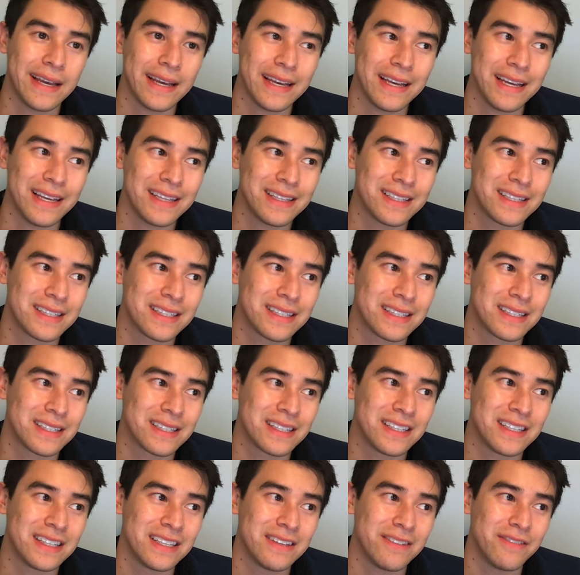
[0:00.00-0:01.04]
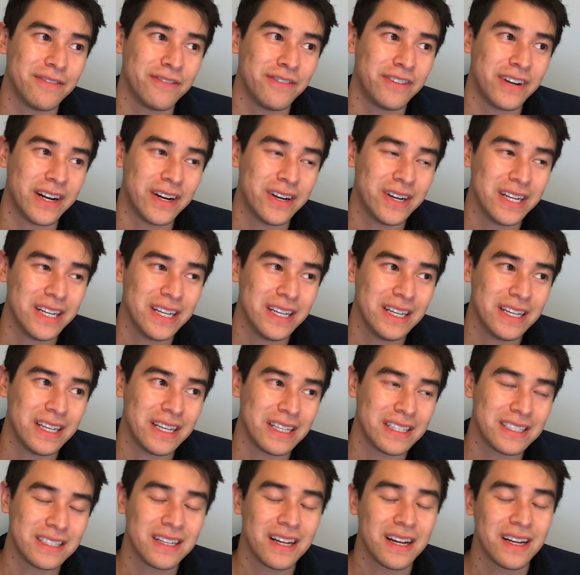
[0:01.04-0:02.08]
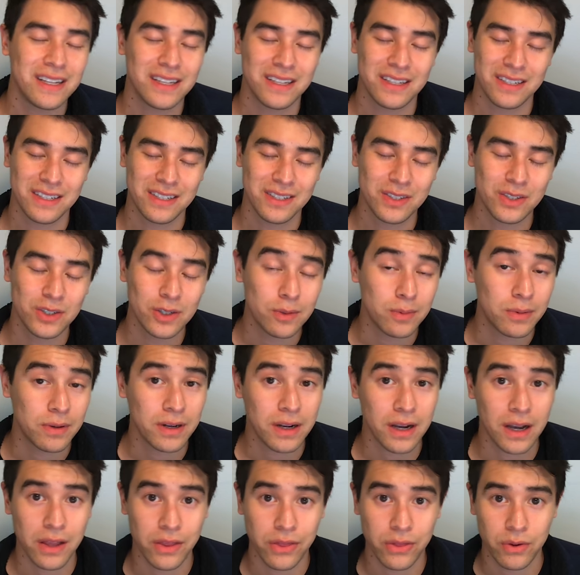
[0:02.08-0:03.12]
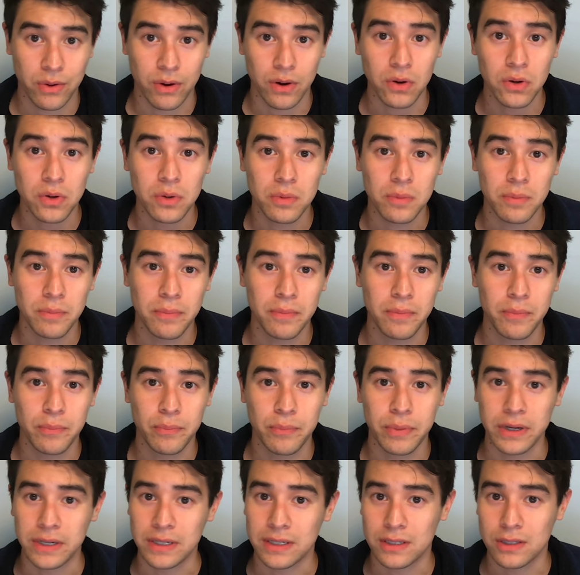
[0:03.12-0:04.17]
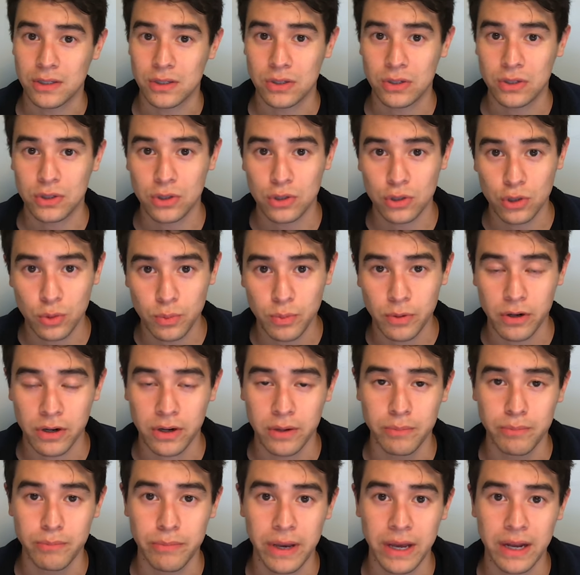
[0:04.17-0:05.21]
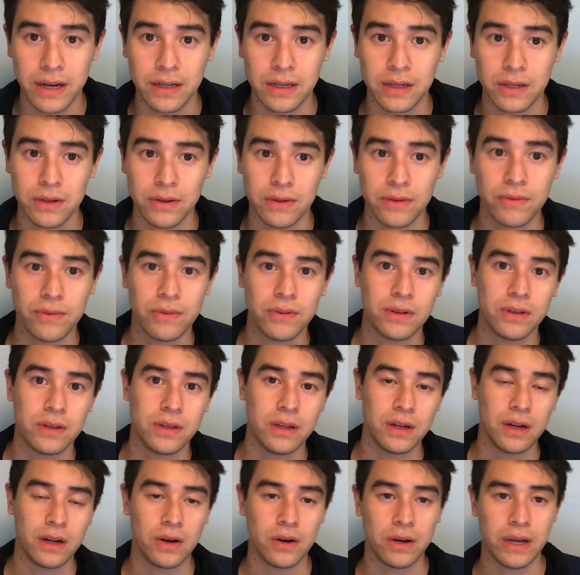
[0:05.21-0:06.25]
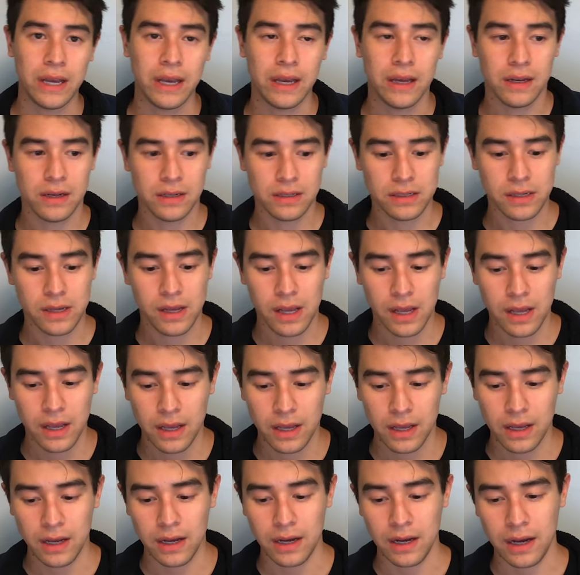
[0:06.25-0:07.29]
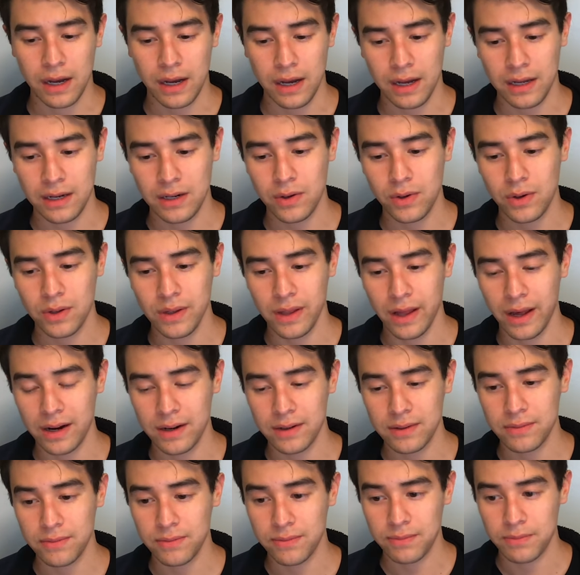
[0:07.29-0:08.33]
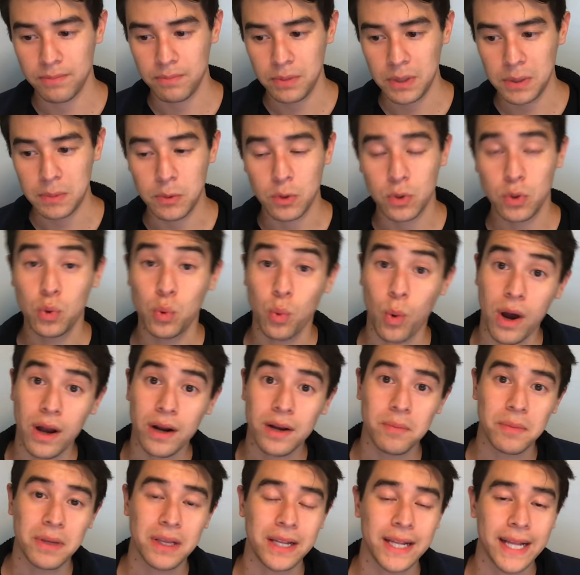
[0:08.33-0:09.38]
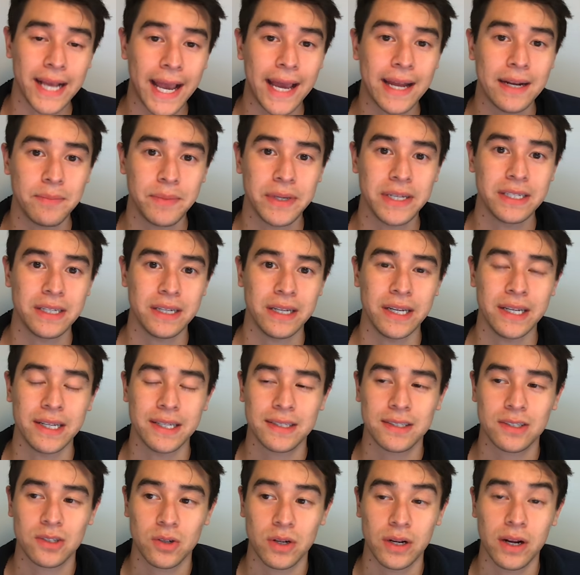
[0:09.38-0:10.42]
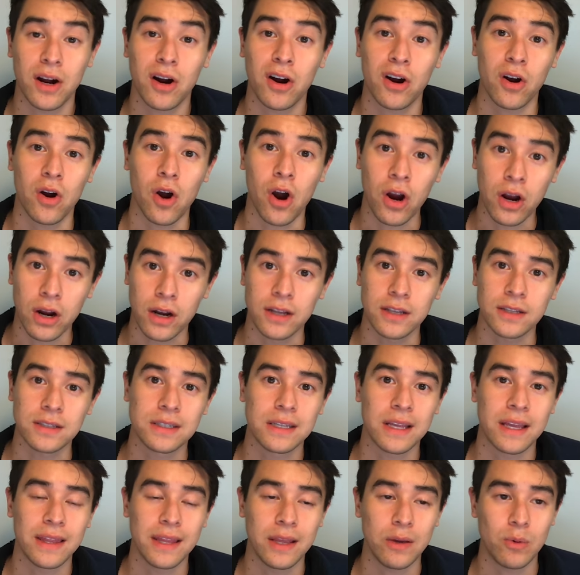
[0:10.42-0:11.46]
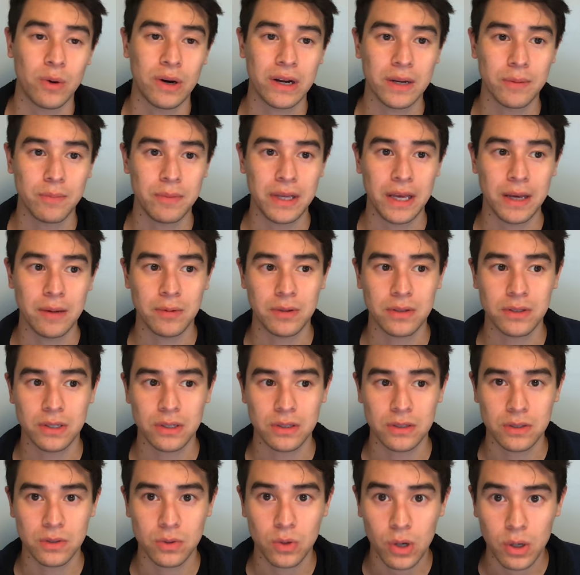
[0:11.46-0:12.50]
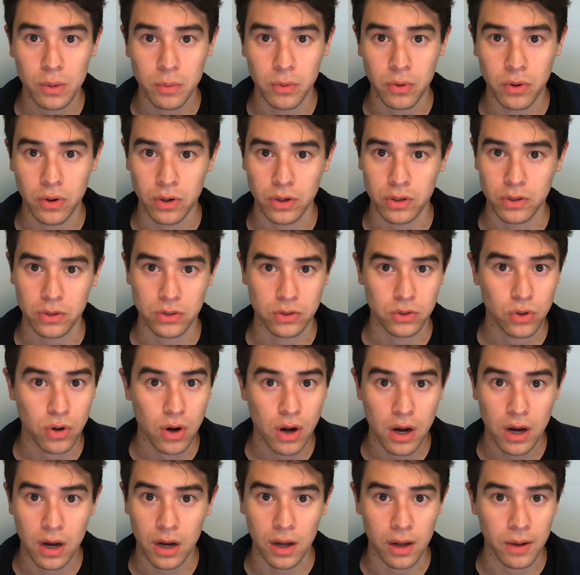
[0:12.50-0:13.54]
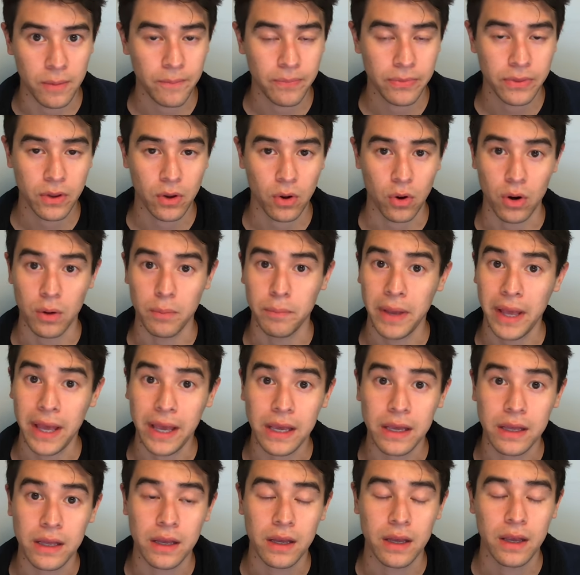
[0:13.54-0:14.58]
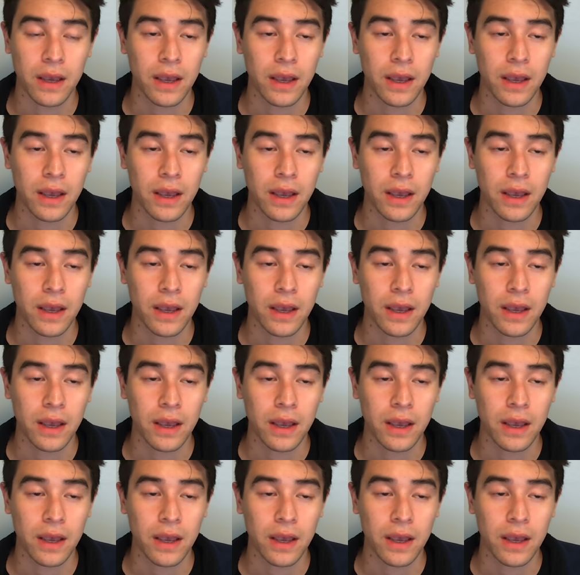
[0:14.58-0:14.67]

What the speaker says: it's not super cutthroat, but it's super competitive, you know. And I know a lot of people who want to be in the animation industry are artists, and they want to be able to storyboard or draw or paint.